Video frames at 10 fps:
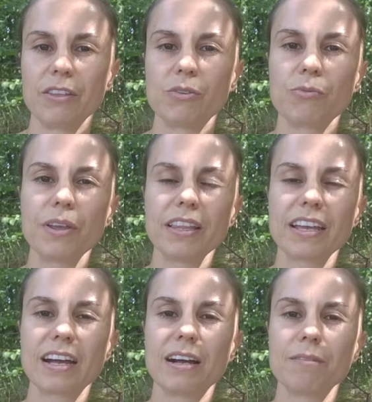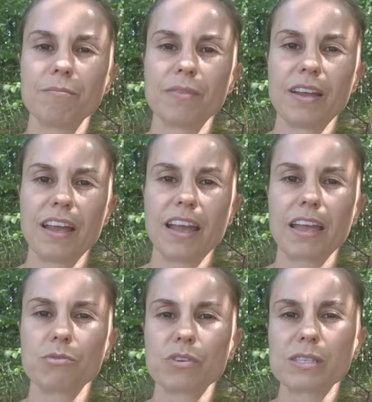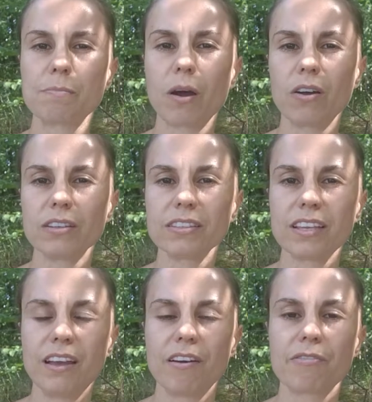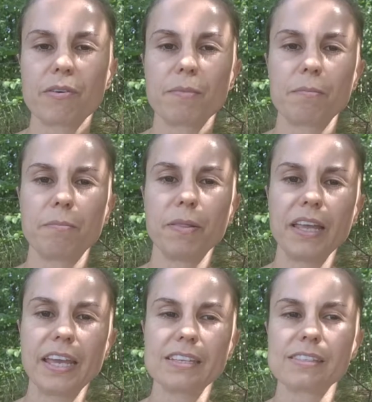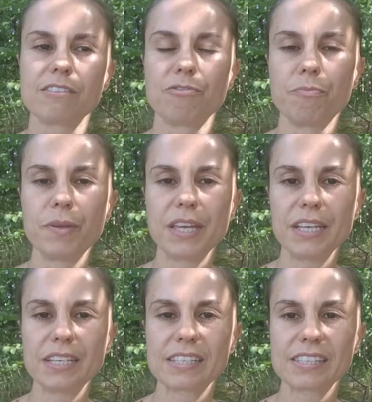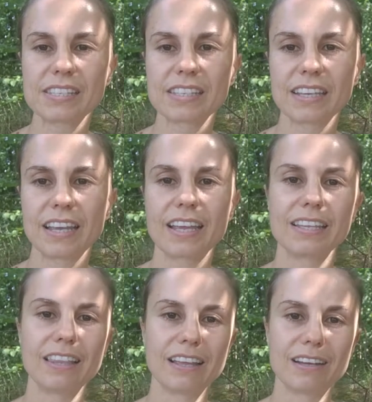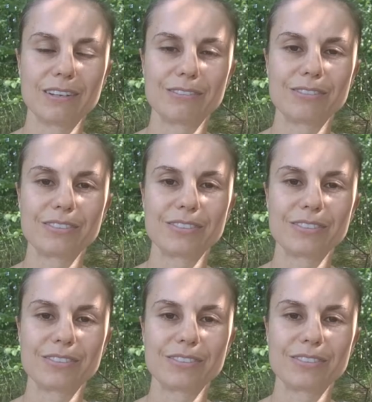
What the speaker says: to really come and respond from a place of peace and love.